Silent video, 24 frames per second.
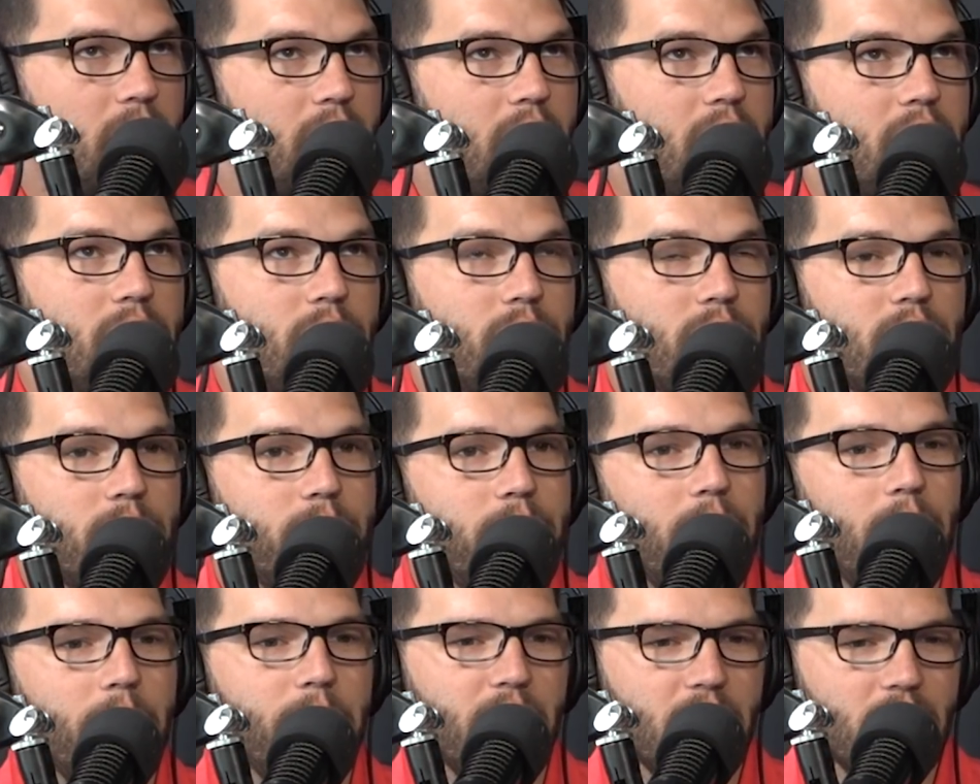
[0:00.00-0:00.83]
I guess it
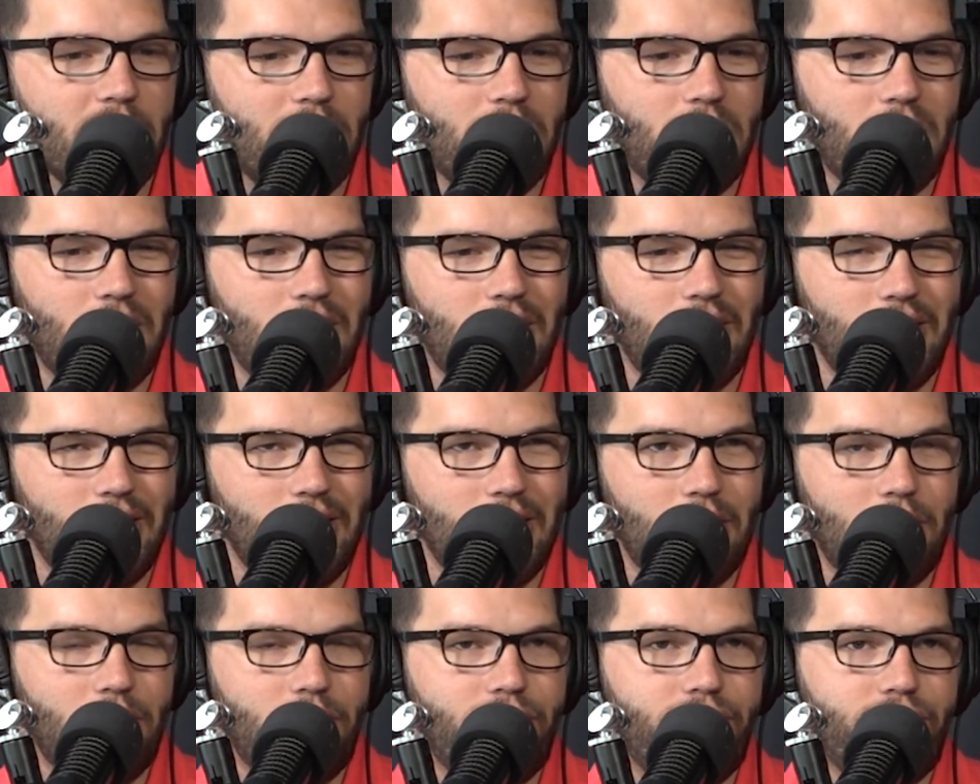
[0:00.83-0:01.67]
was maybe
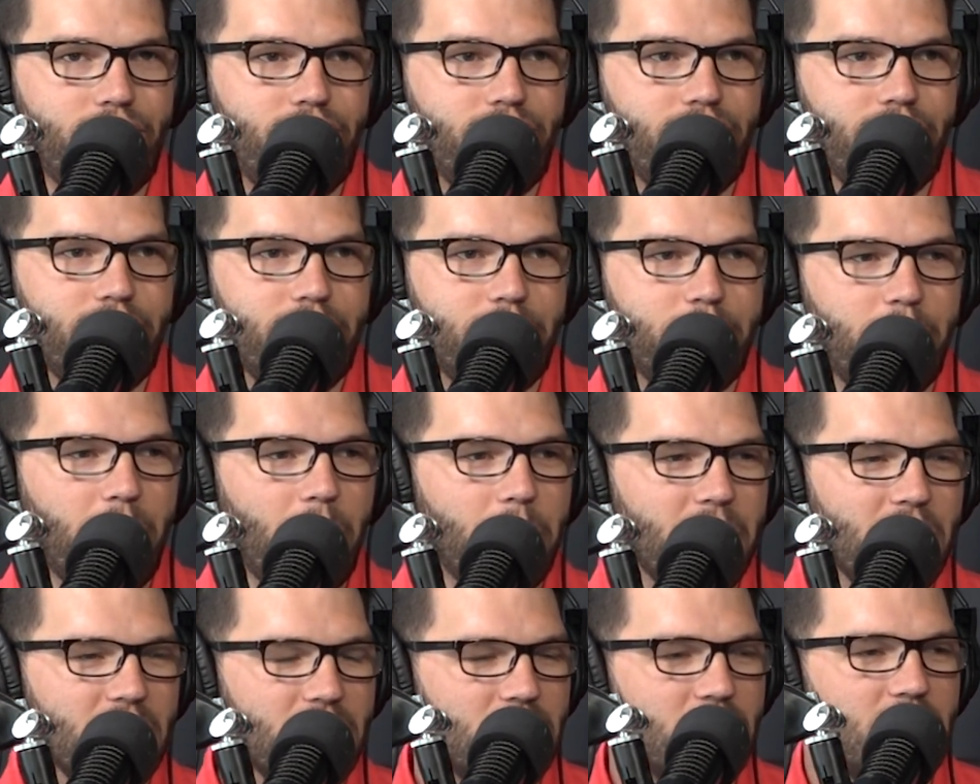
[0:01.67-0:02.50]

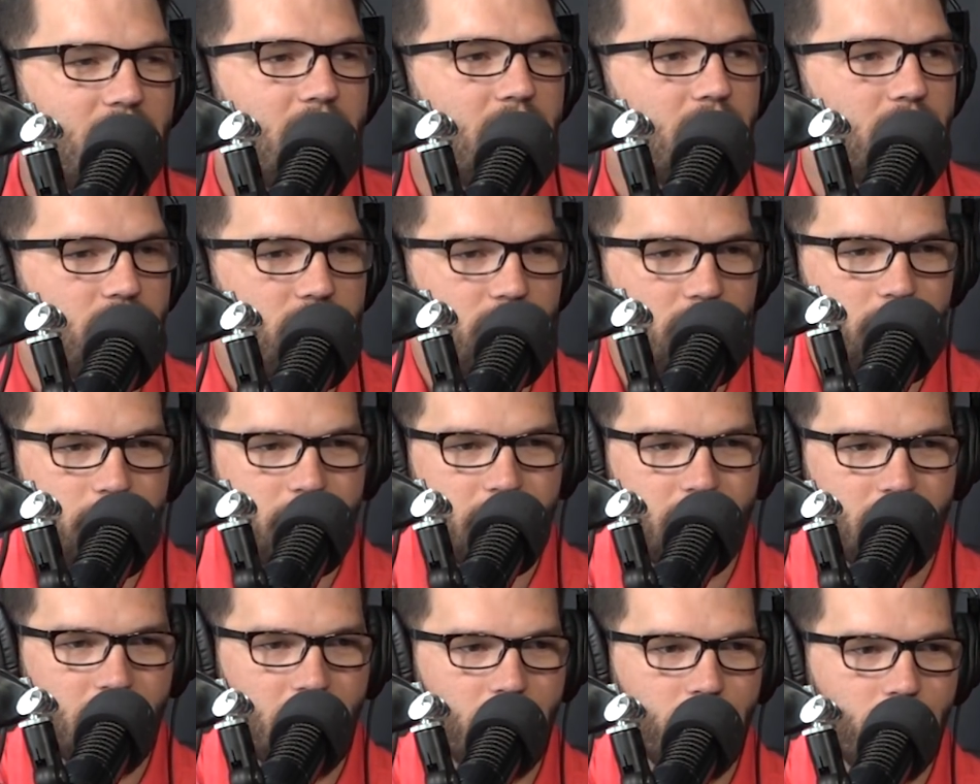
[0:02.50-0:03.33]
probably the second
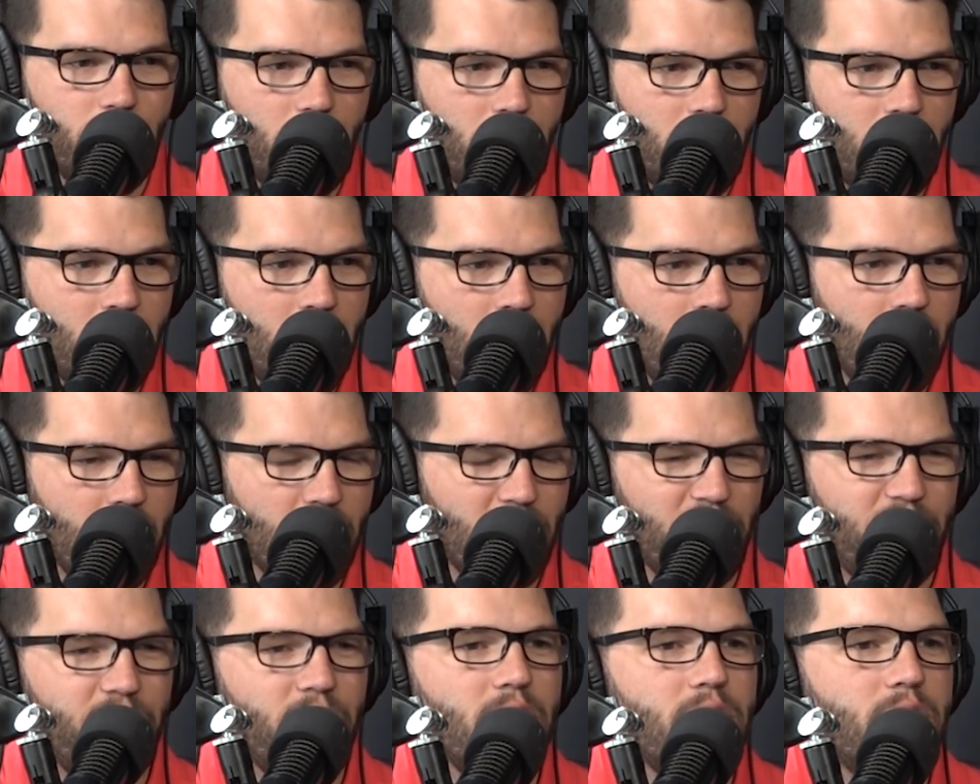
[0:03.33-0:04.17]
tournament that I won.
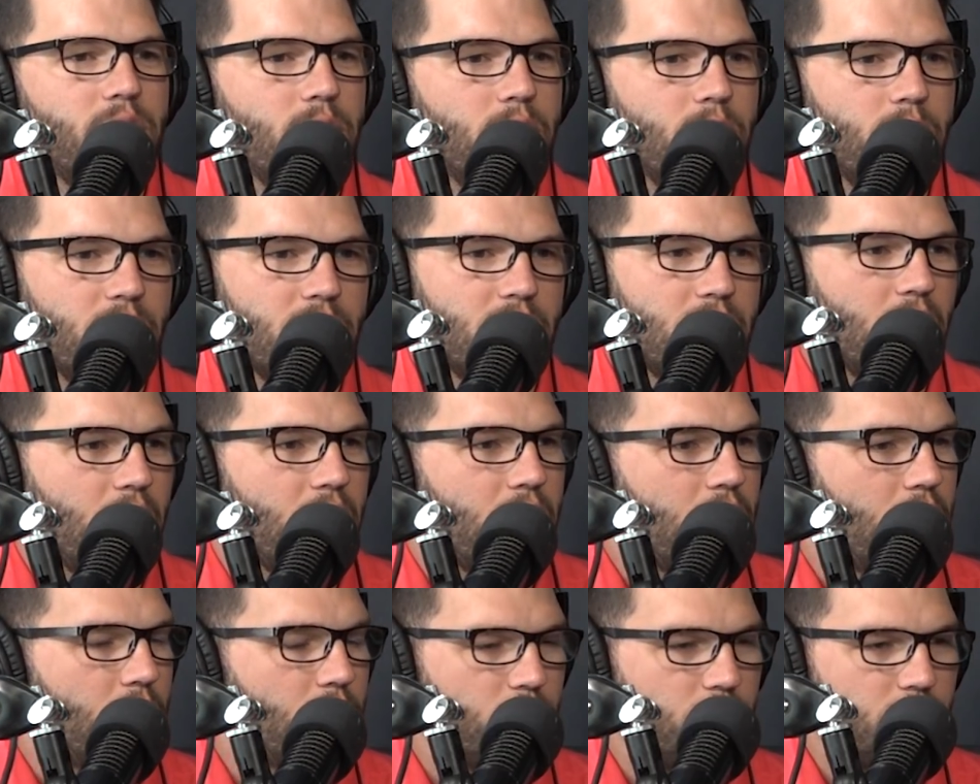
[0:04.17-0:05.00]
The first one was
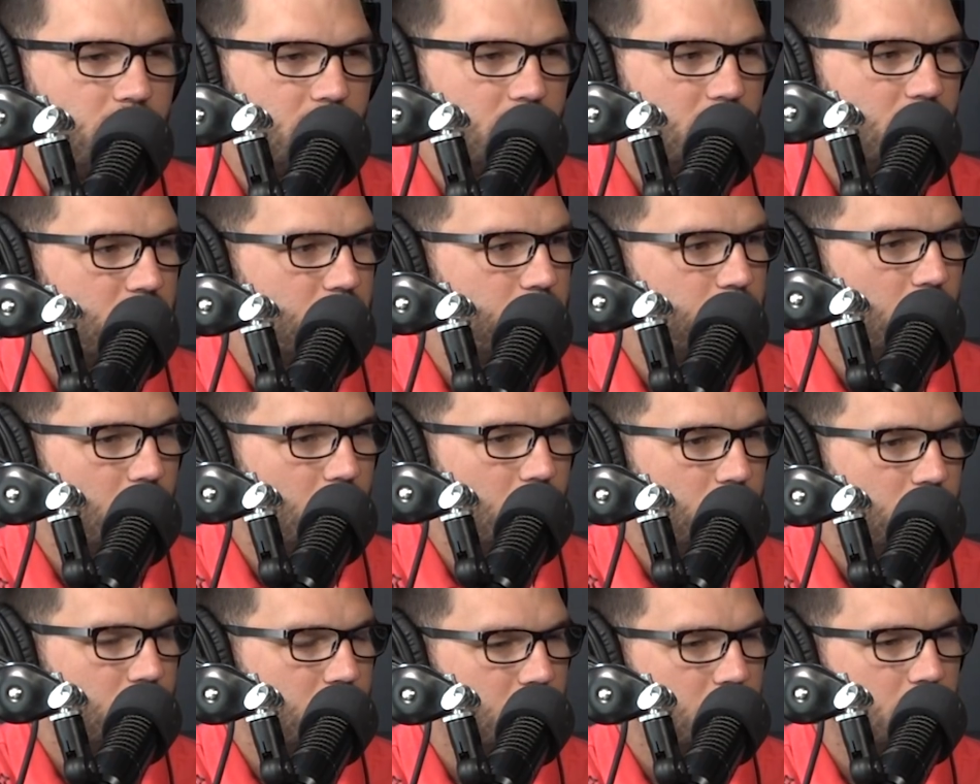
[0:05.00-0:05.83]
like a really
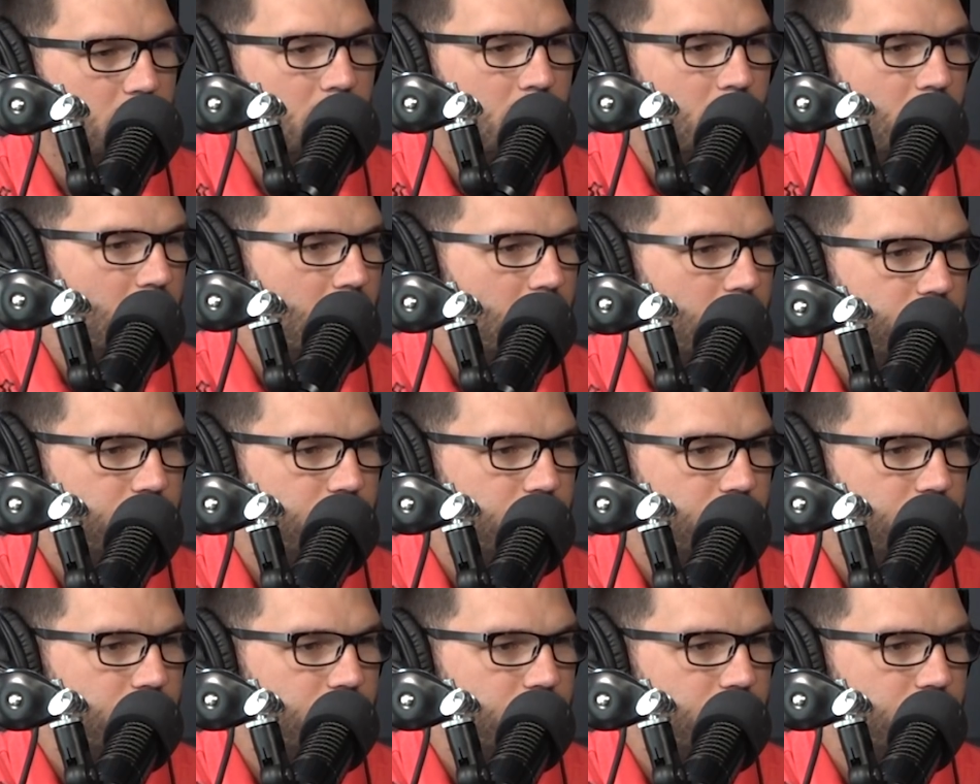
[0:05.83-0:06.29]
small one.